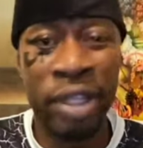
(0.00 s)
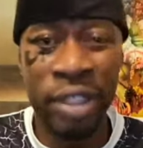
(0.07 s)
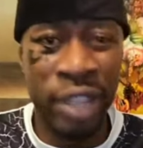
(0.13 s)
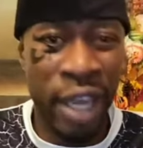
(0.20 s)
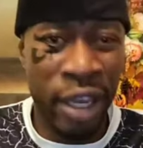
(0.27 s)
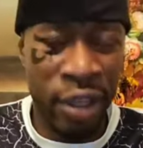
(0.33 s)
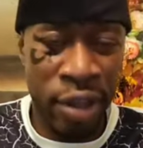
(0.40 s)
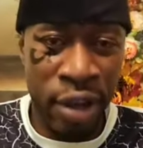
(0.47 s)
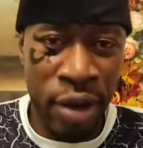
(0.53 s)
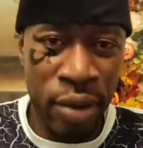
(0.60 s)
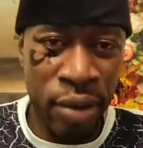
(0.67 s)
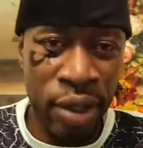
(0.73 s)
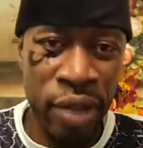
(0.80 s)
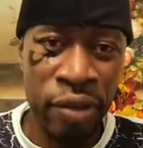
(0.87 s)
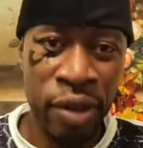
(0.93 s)
But it's like,
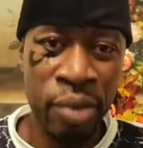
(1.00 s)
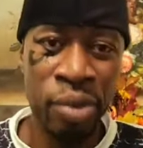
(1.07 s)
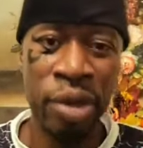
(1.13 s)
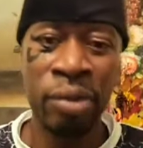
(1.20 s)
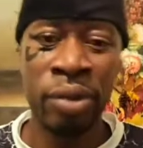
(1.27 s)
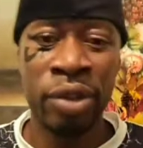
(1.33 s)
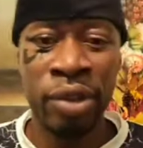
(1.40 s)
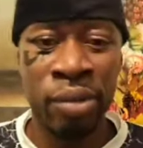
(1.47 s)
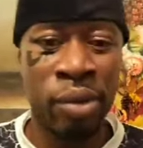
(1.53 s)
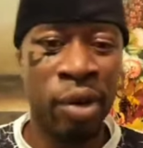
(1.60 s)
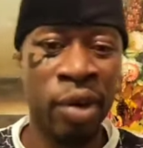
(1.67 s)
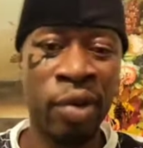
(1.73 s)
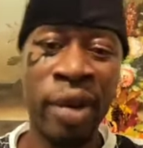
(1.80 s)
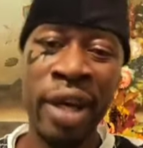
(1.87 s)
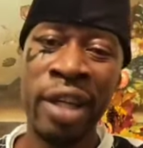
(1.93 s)
yo, give your people
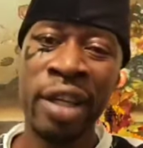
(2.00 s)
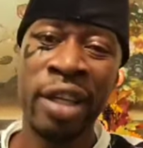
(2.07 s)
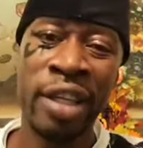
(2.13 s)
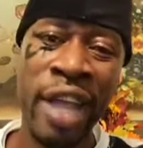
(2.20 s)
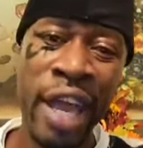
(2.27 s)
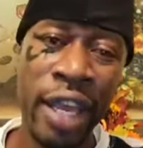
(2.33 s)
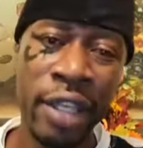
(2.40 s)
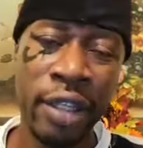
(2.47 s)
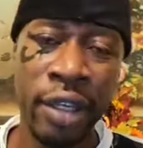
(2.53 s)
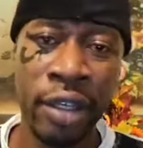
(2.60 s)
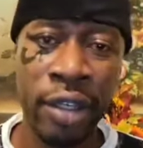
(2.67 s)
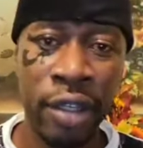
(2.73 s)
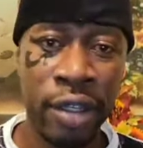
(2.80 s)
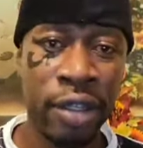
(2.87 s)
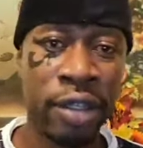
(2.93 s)
some more credit than that.